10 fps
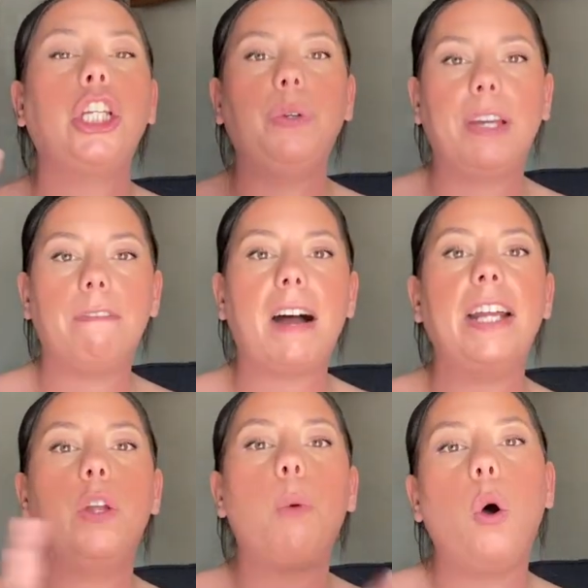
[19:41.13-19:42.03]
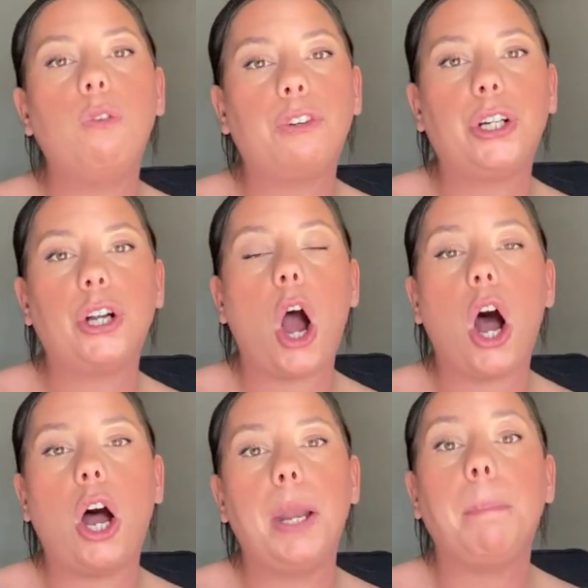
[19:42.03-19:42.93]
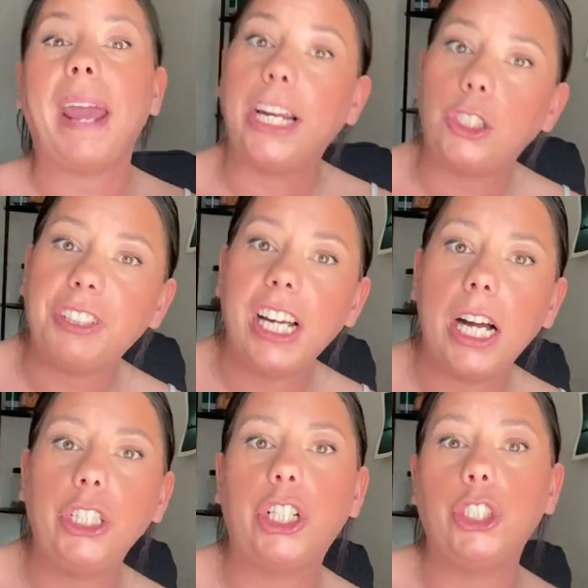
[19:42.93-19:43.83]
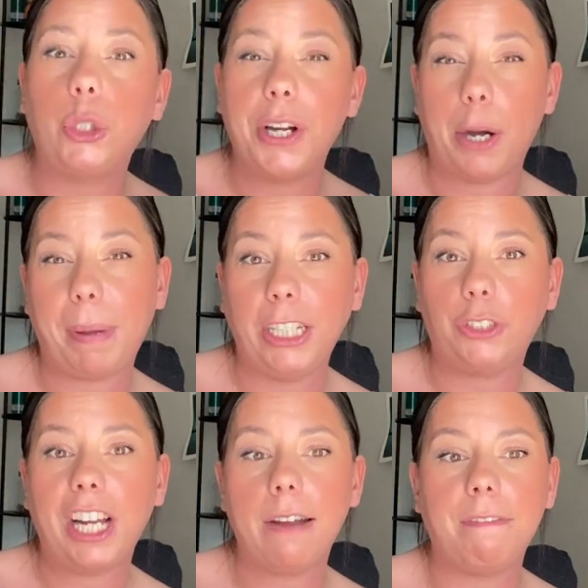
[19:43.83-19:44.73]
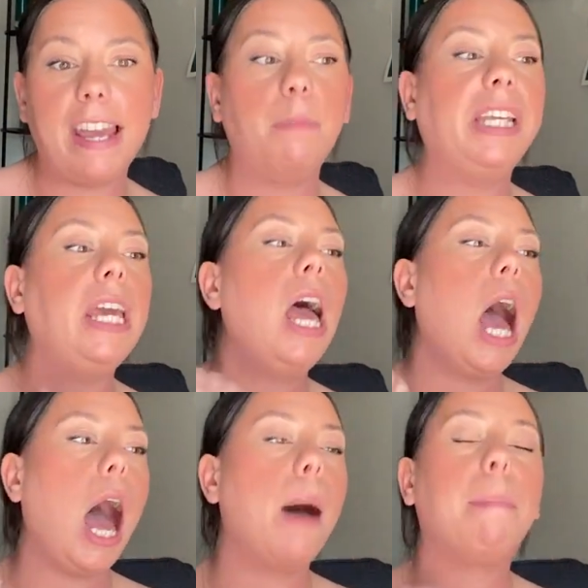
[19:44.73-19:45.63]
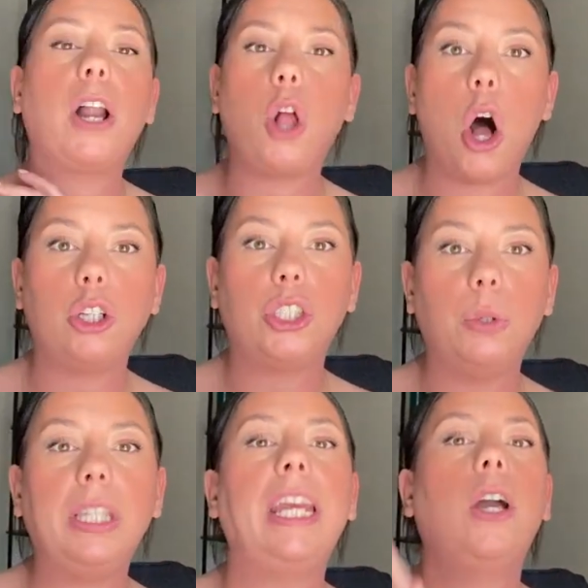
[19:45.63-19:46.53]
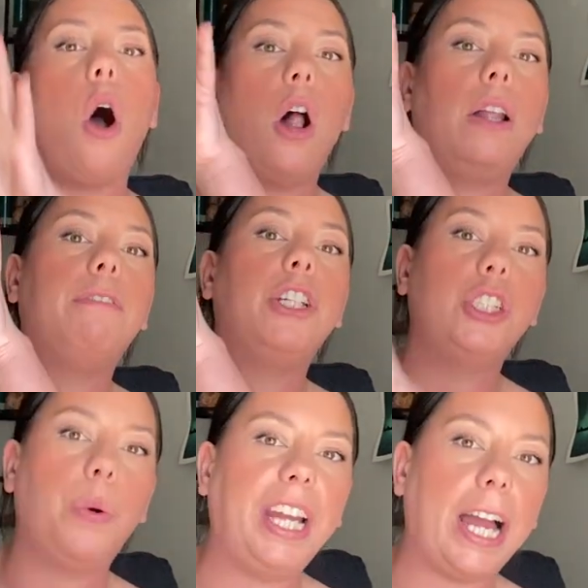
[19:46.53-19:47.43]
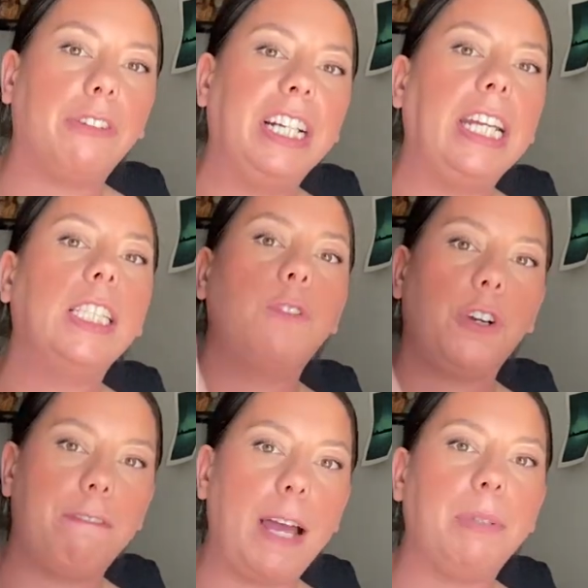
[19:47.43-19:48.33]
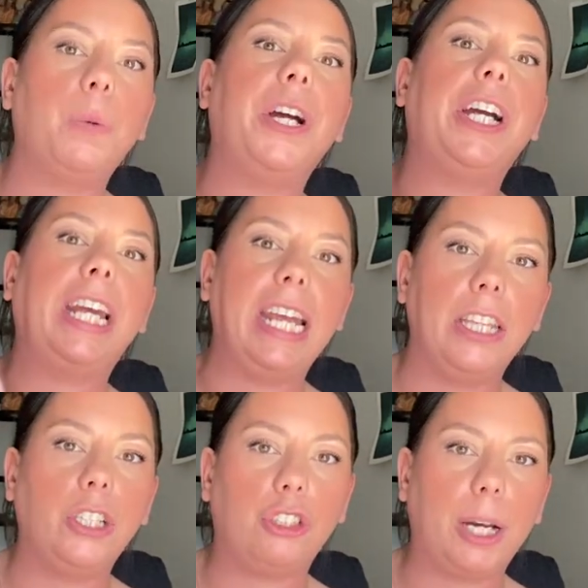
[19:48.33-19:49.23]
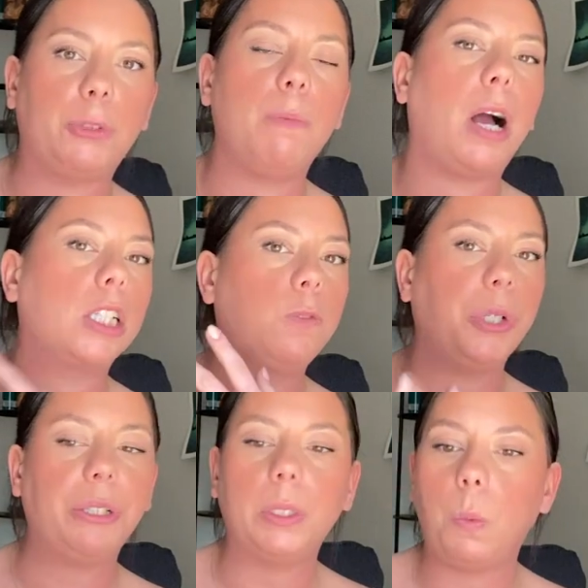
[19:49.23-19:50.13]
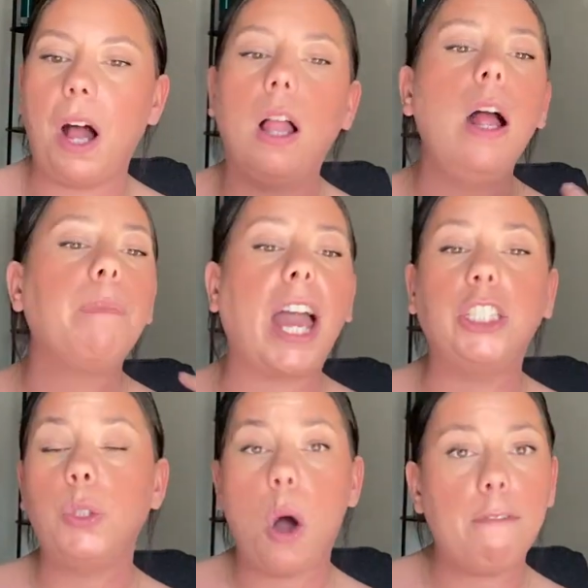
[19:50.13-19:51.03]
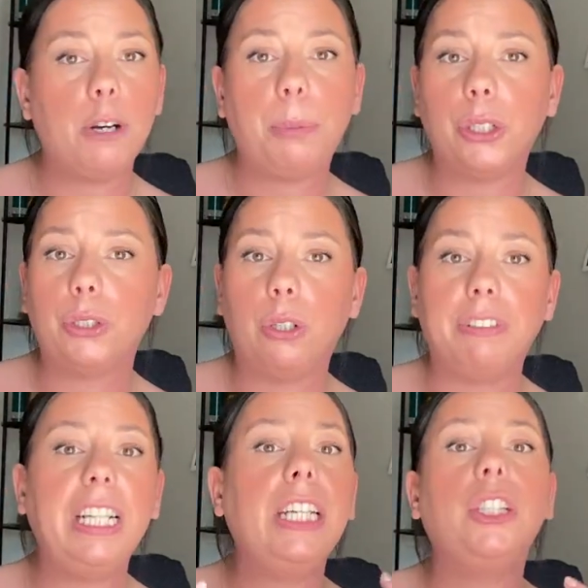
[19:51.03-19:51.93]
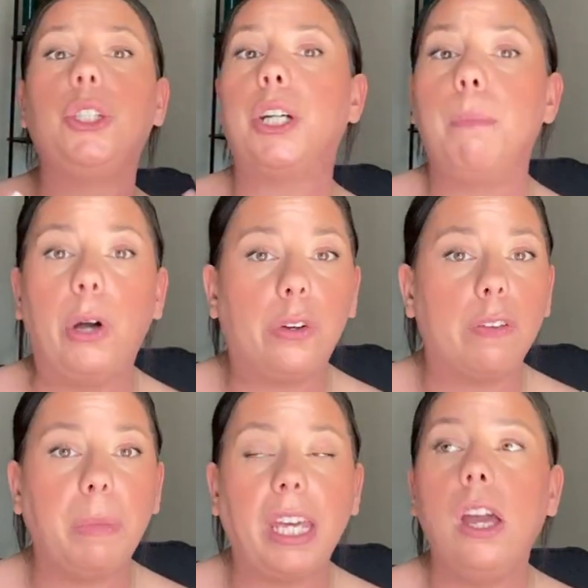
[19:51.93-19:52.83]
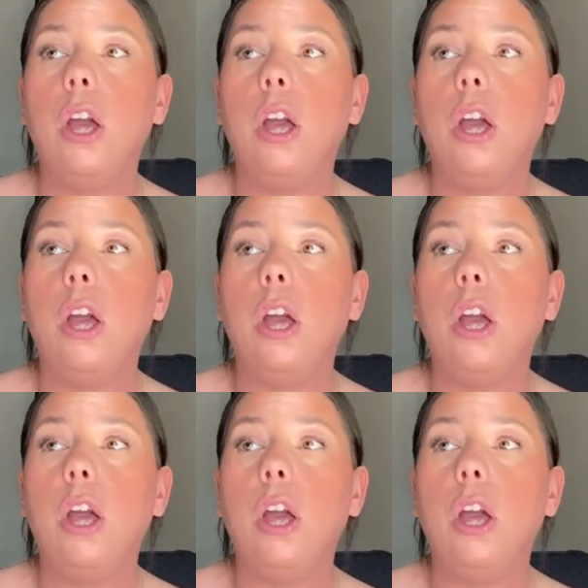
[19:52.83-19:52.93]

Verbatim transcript: you can find them over on Patreon. You can join our Patreon family. But I'll also link all of the Zodiac readings for February in the description box for you as well. I do offer personal readings. You can book with me